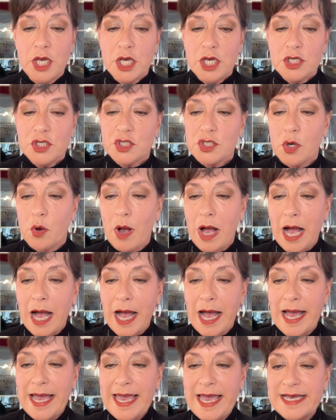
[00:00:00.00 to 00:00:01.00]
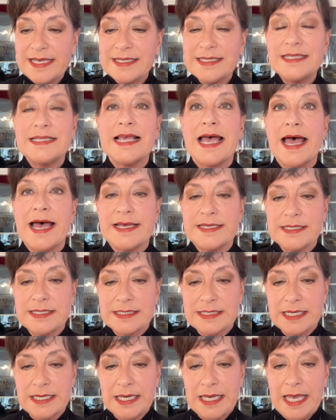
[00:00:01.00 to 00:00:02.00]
So I assessed,